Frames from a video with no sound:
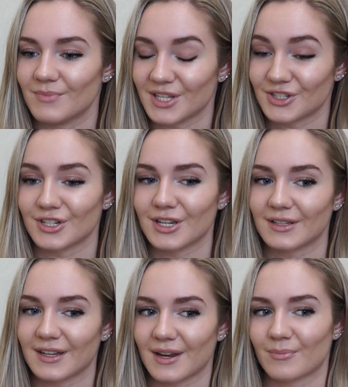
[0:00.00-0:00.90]

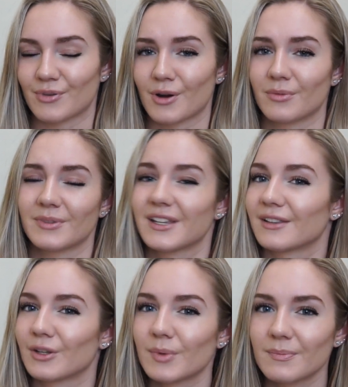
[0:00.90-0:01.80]
mentioning that I'm probably a
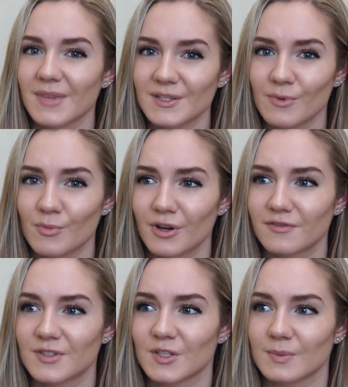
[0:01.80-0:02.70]
little bit
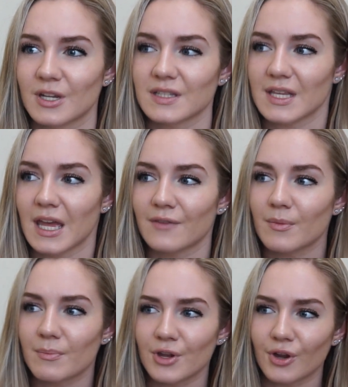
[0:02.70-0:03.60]
mesomorph, just because I
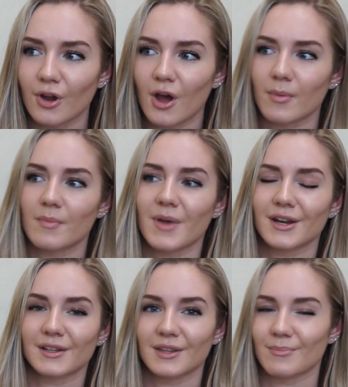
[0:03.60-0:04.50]
have a bigger upper
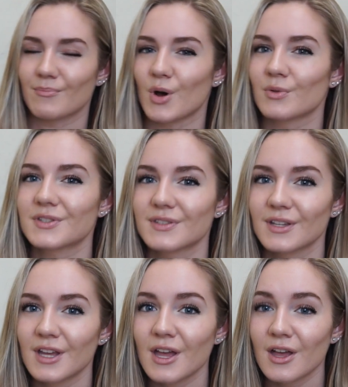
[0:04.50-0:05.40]
body than most
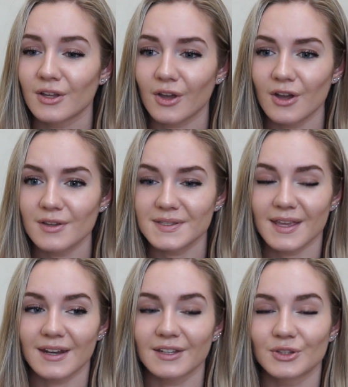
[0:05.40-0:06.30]
girls,
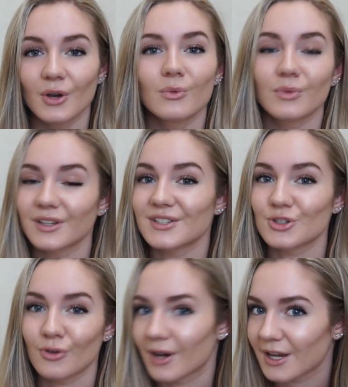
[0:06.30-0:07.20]
and I don't really
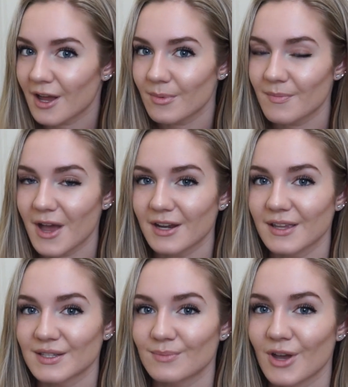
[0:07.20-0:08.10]
train upper body
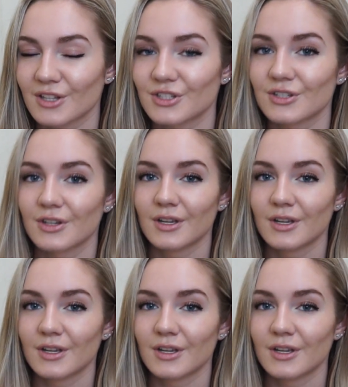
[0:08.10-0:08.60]
as much.